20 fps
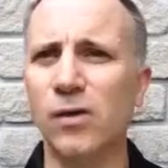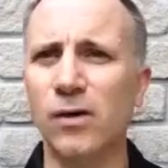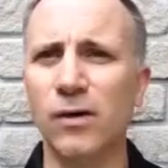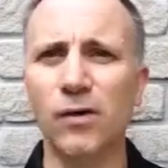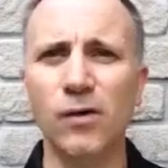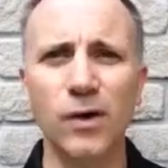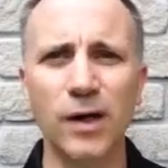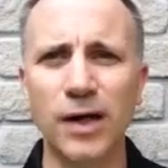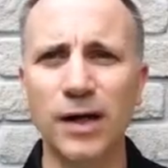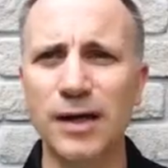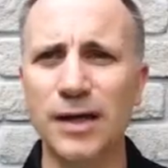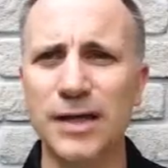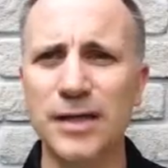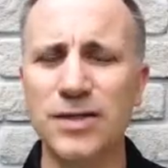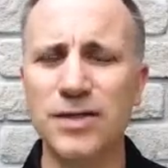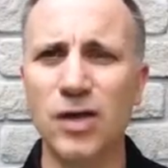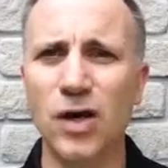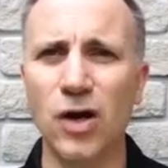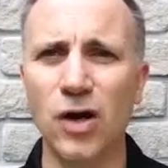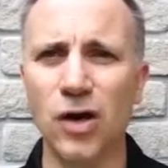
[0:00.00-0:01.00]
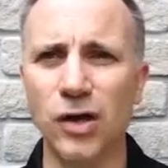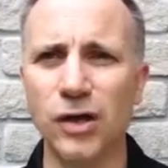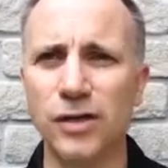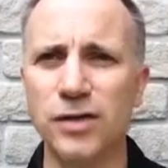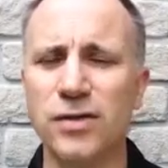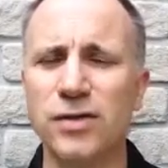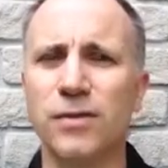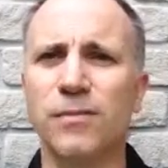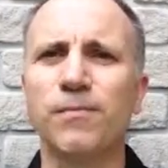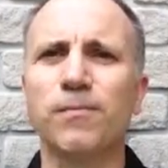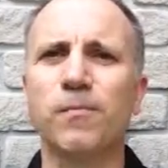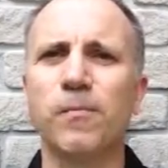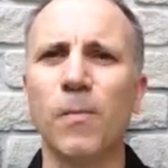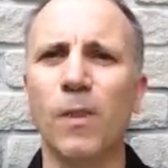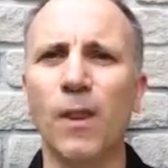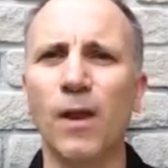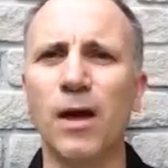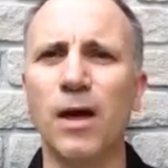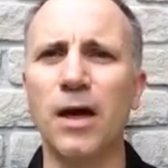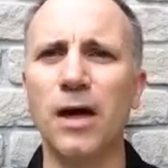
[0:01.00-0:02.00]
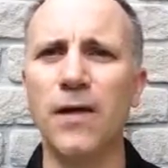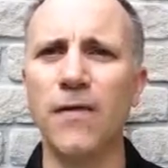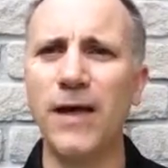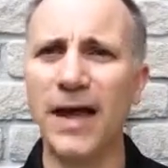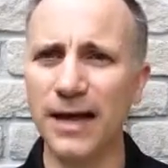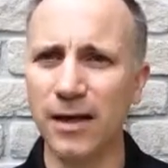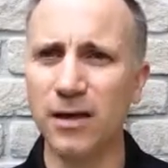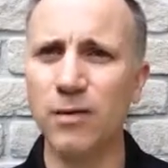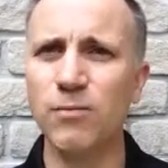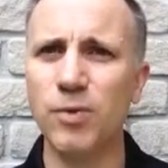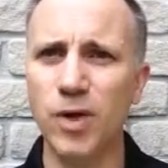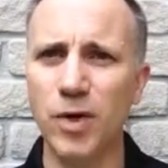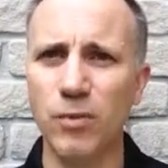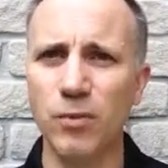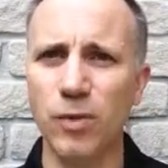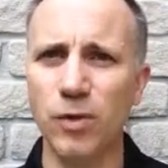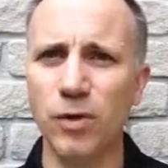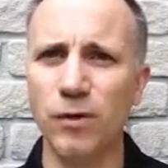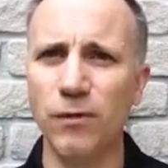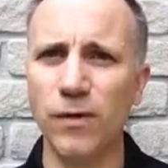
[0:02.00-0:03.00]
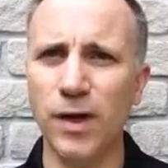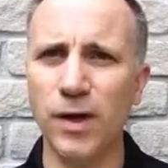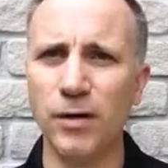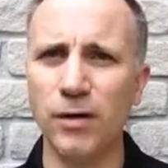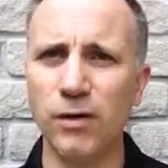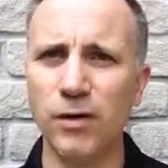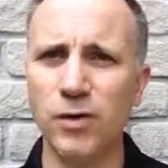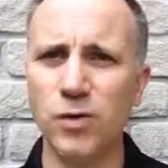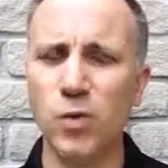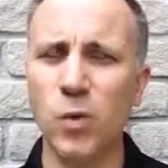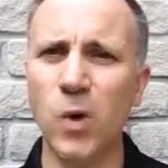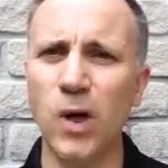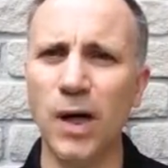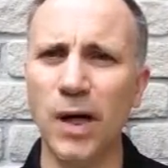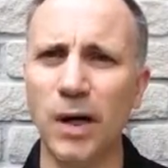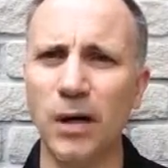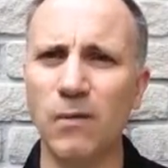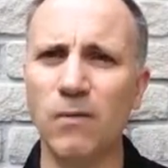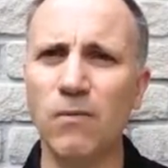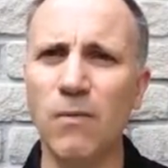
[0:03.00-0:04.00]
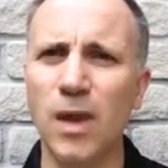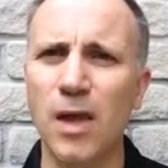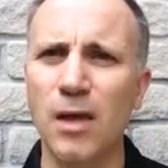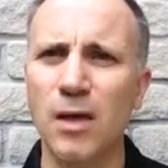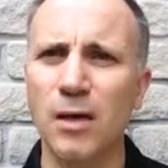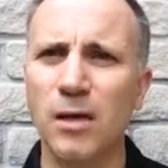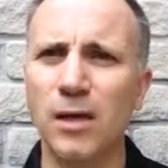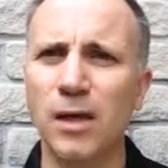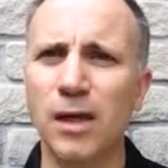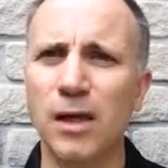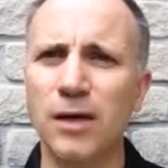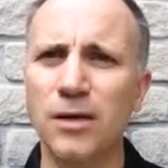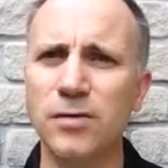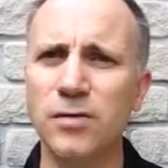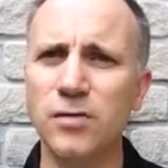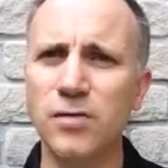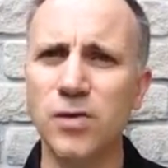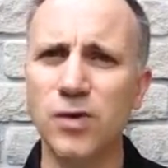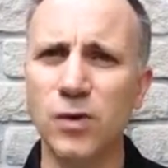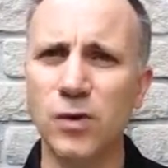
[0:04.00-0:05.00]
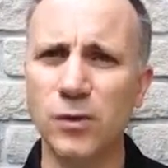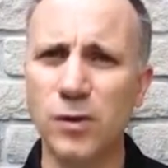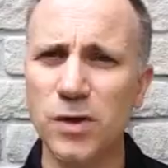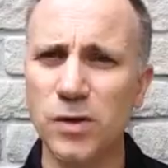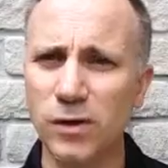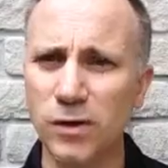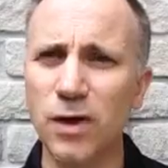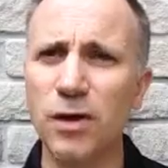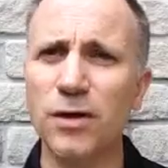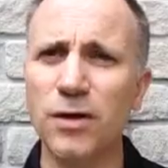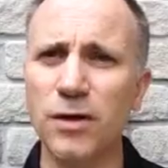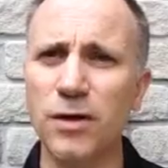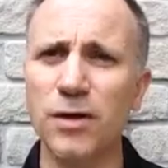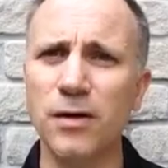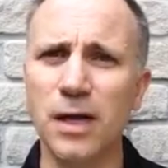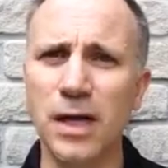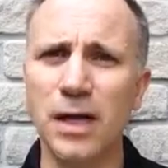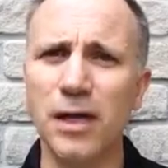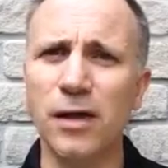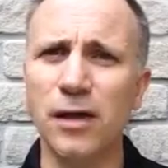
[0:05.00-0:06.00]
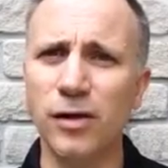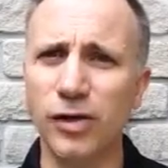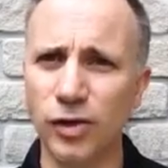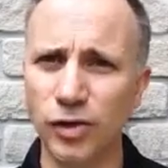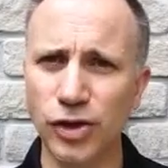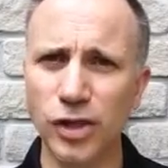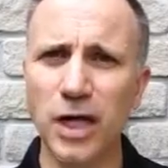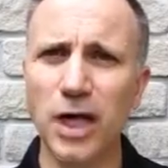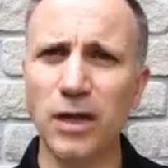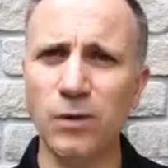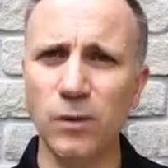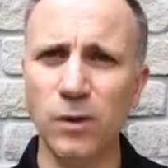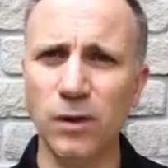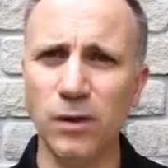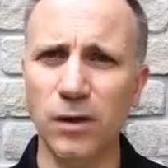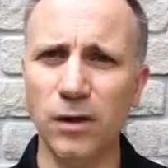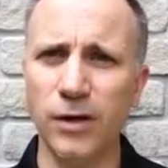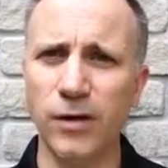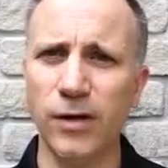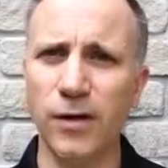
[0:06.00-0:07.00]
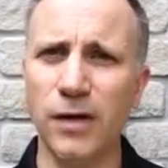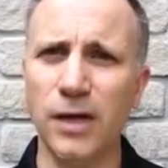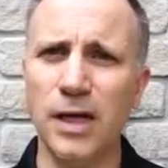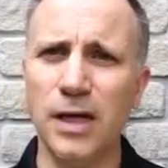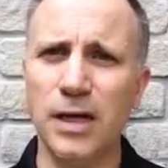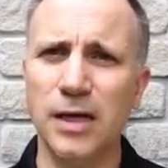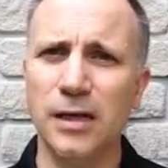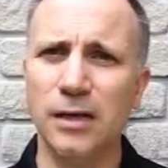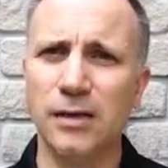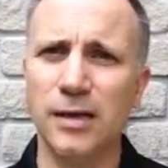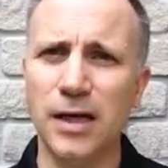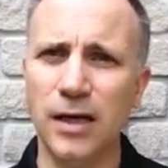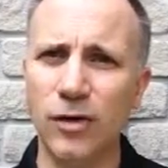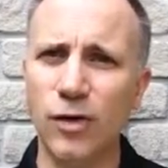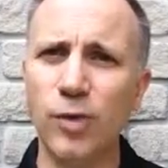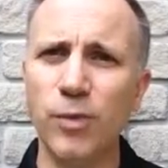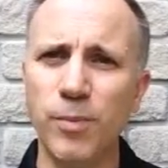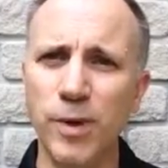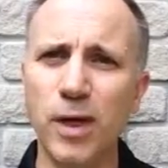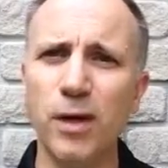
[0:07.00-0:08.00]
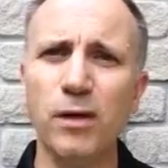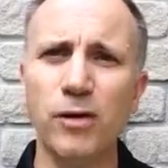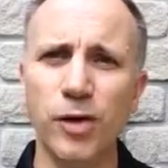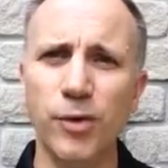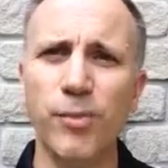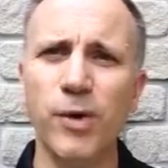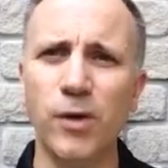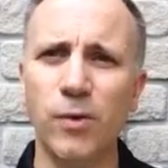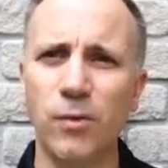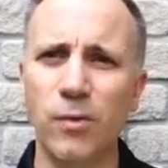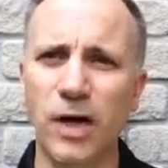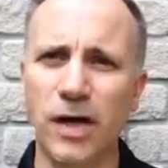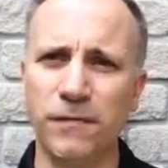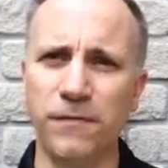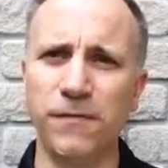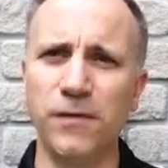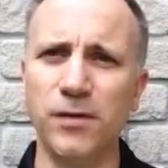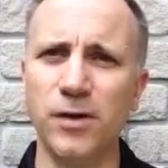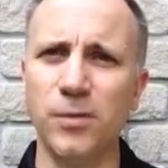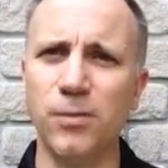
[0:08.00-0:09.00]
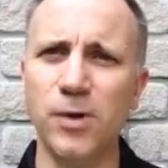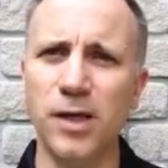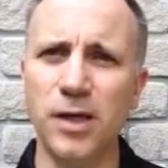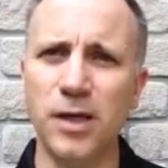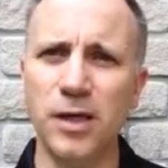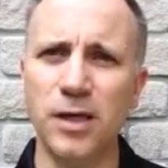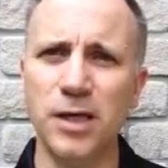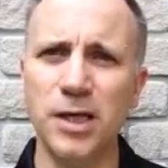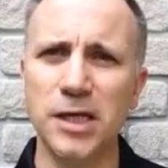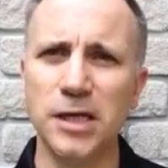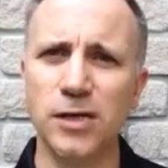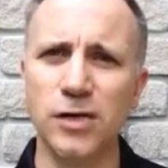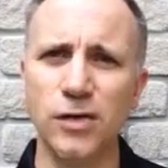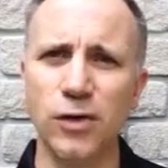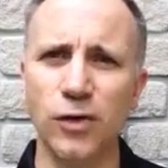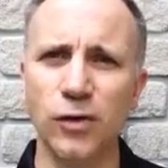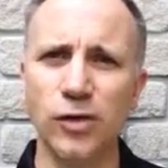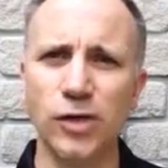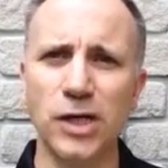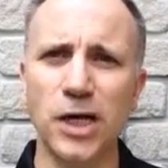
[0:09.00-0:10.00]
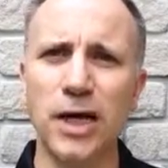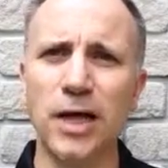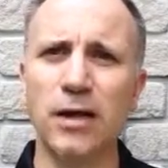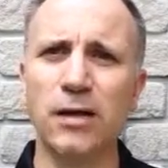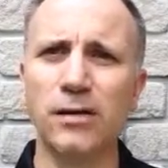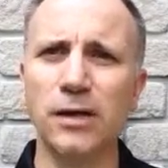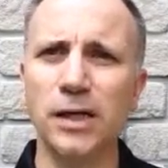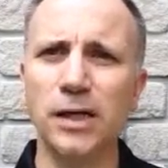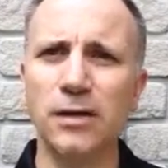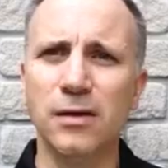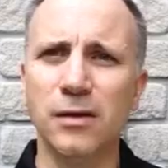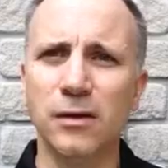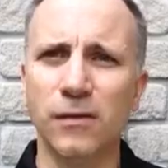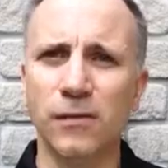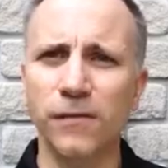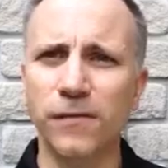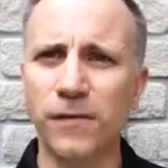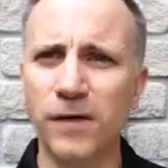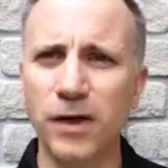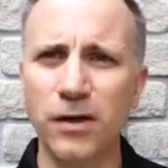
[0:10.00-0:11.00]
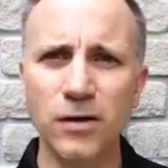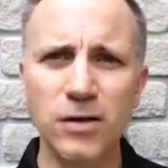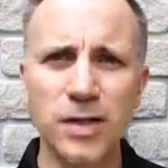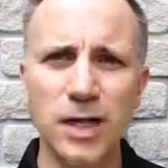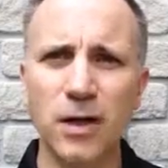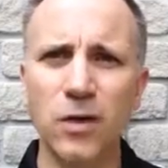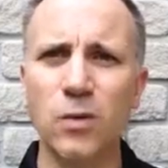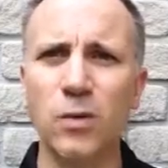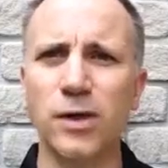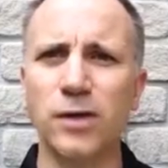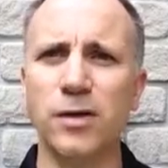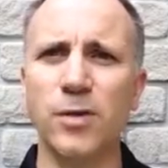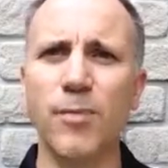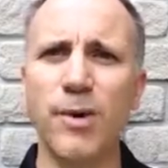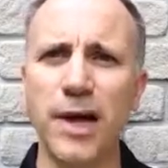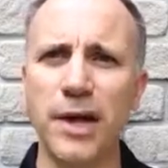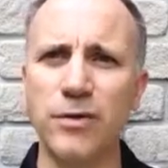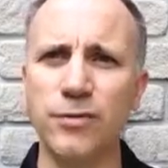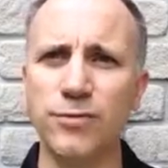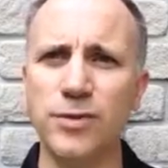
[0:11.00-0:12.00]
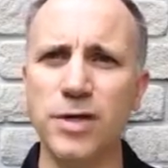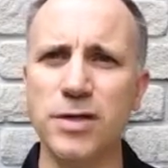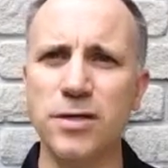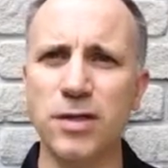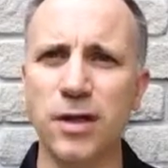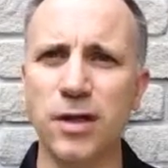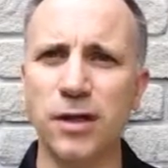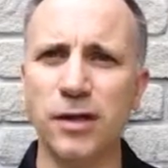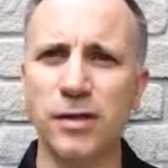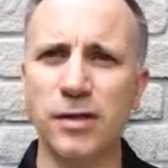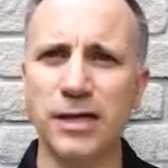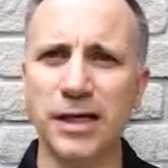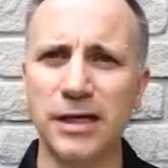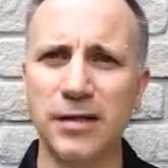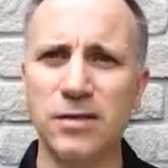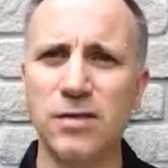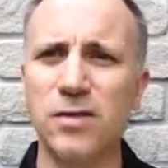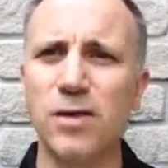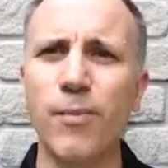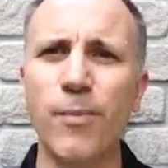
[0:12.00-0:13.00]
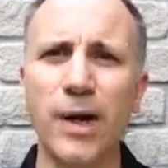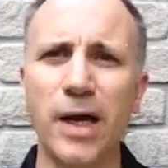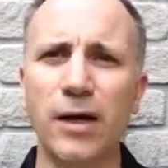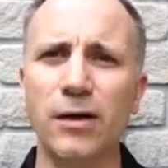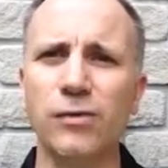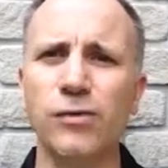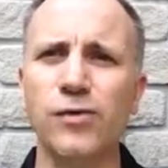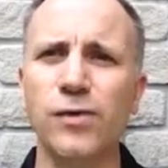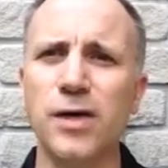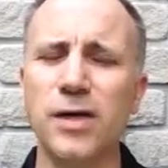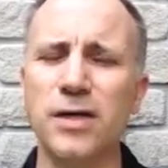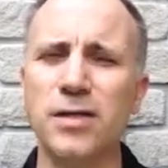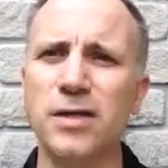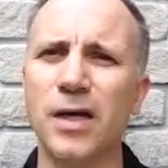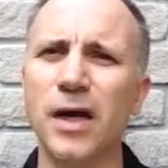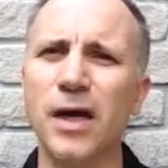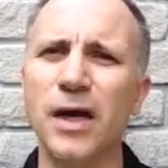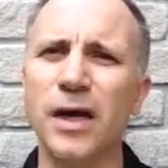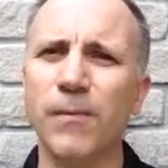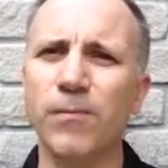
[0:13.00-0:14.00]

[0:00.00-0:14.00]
or organized arts, uh, that can be a motivator as well. And so you'll learn, and your child will learn, that it'll be a little bit rough in the beginning as your child figures out what the boundaries are, tests the boundaries,